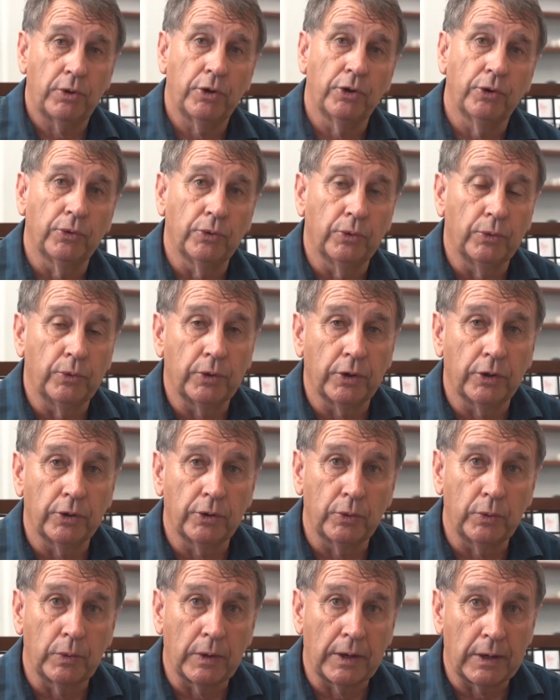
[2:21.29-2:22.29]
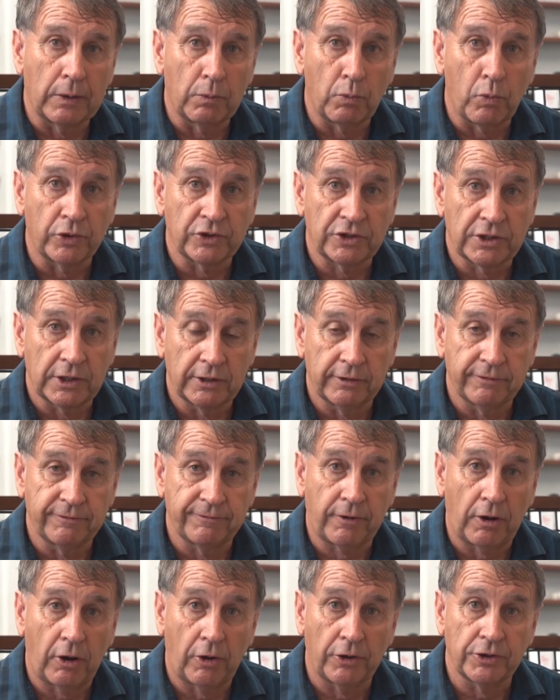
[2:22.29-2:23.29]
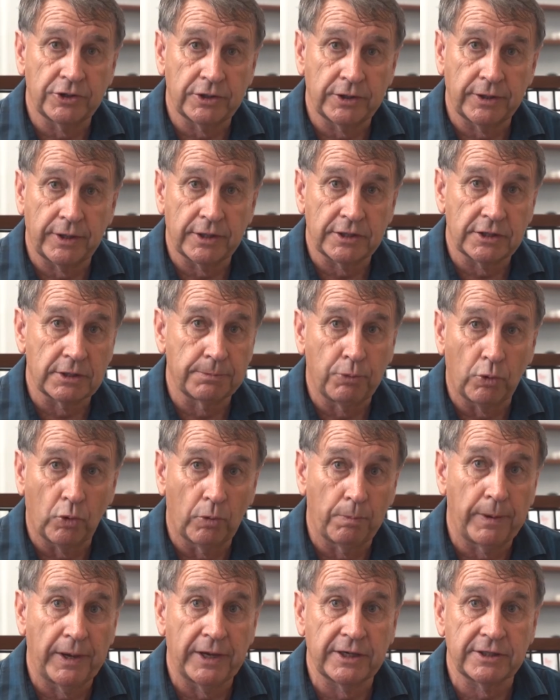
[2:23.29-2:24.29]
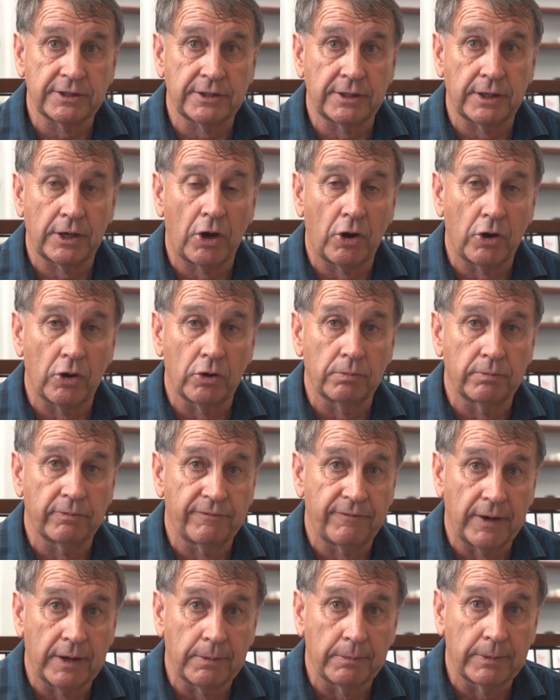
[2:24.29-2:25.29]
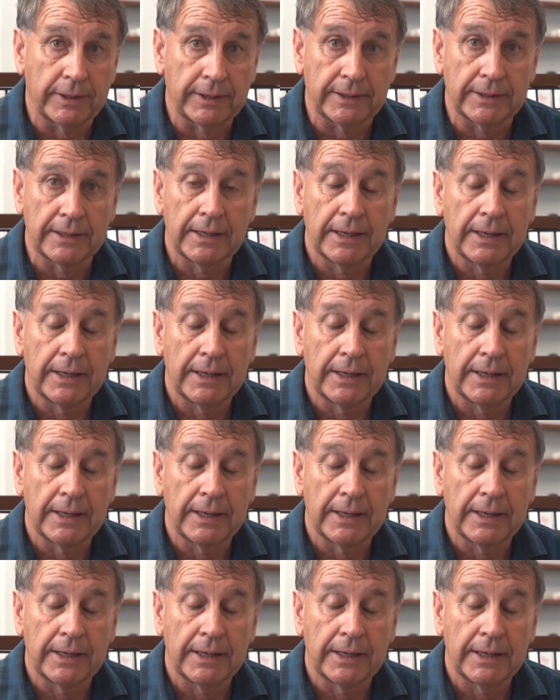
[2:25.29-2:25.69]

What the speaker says: who want to live close to their support base, their home, family,